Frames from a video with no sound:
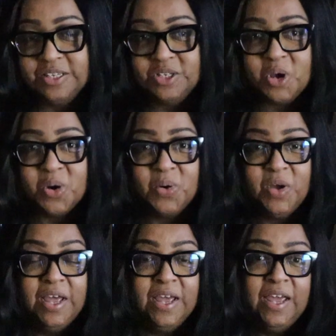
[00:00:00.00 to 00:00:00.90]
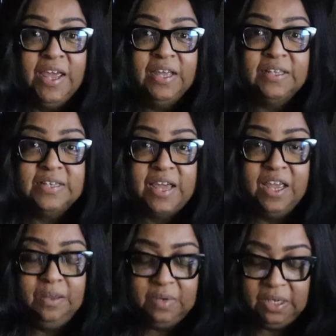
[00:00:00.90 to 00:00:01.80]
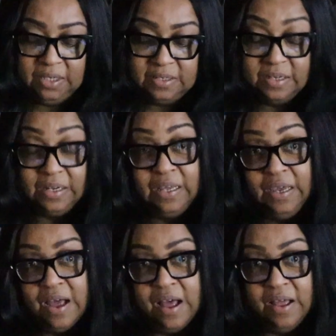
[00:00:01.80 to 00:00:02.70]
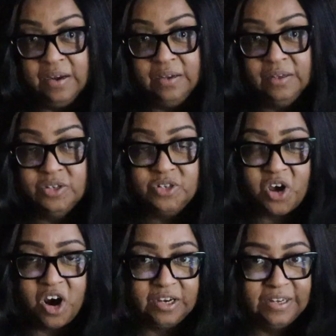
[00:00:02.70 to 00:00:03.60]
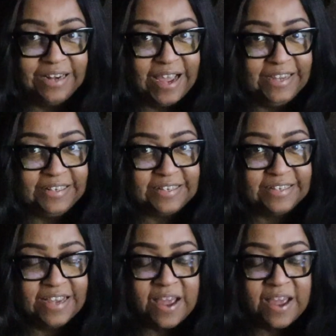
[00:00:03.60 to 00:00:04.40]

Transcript: So his name is Leon Dark Light.